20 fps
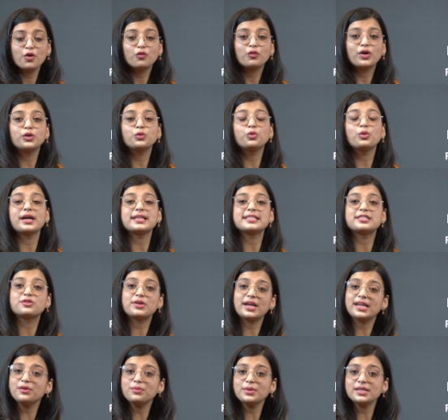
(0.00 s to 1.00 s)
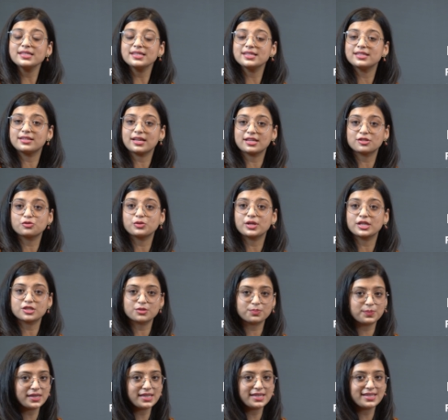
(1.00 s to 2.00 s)
one who has relevant industry
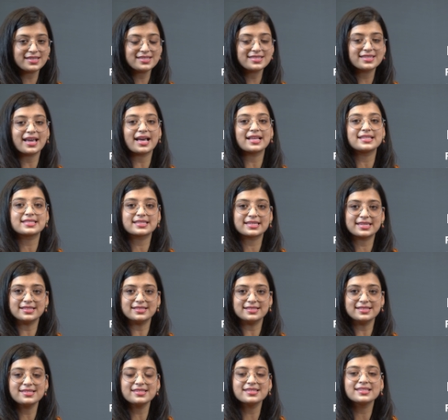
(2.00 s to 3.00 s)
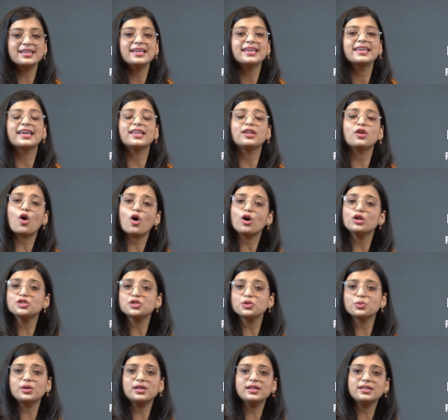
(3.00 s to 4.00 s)
experience and skills can
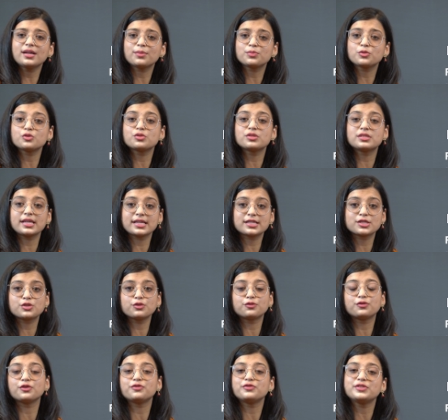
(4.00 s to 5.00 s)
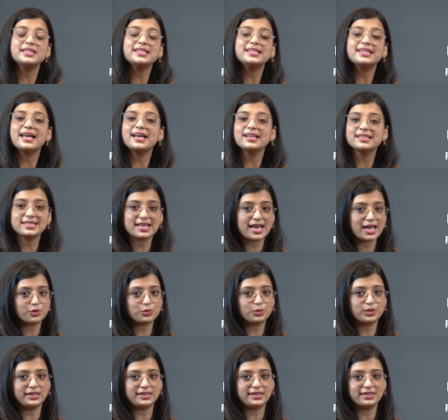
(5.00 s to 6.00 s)
also earn up to 6 to 15 lakhs
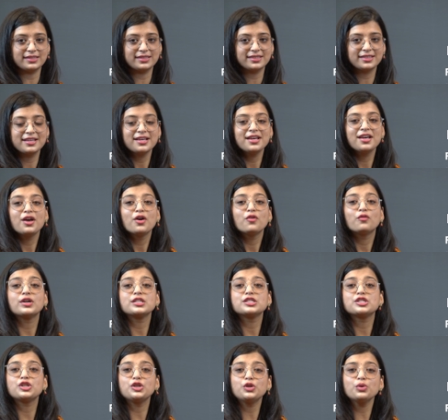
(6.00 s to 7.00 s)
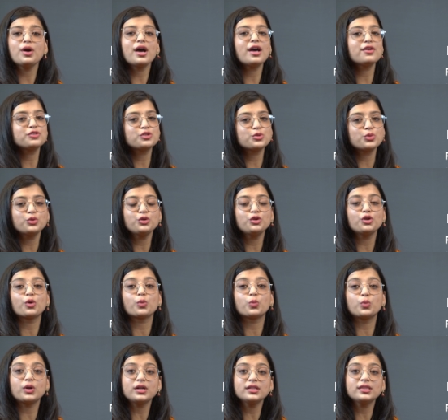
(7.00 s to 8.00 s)
annually. Once you have shown your
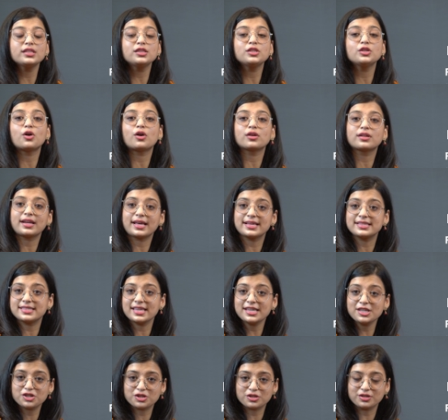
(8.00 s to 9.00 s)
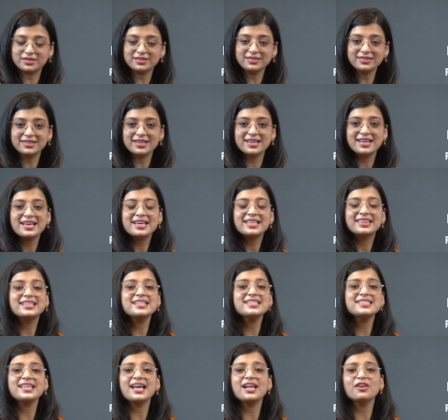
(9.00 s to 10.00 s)
worth in the organization,
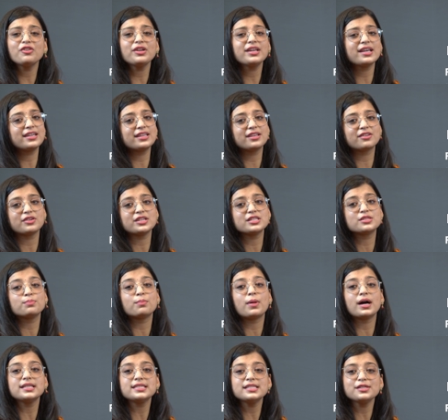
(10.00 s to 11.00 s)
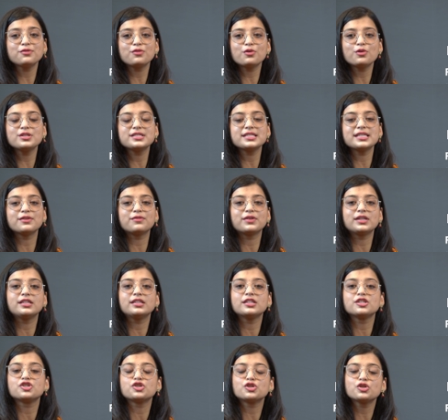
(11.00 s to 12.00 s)
this salary can increase multifold even
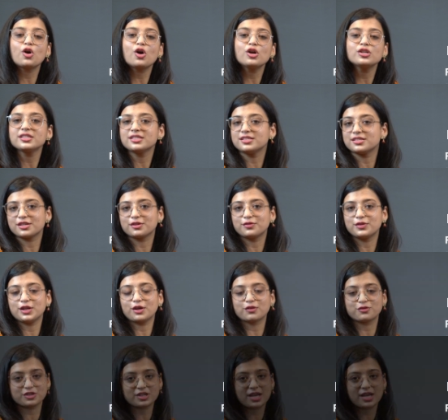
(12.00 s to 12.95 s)
in a short interval of